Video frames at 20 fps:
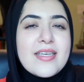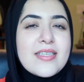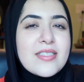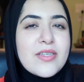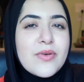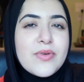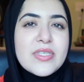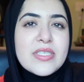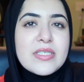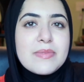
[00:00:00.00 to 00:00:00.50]

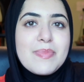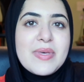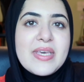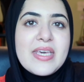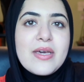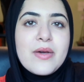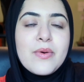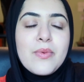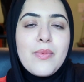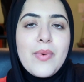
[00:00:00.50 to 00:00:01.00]
so to
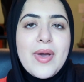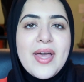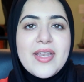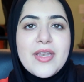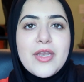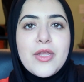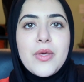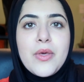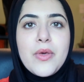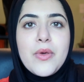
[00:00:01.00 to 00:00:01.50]
speak,
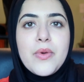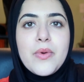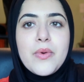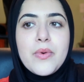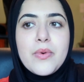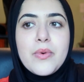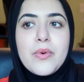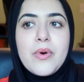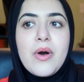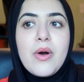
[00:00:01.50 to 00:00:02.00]
when
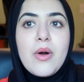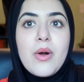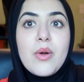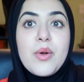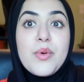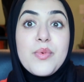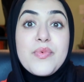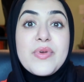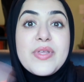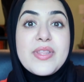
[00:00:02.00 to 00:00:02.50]
you
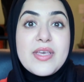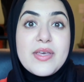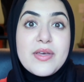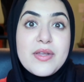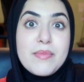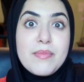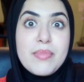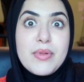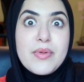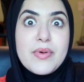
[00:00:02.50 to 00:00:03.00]
are a really
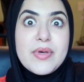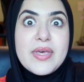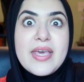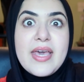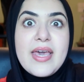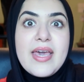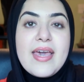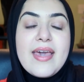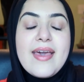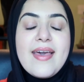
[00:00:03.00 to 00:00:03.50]
good
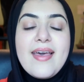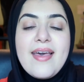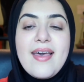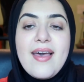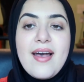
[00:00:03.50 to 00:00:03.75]
employee,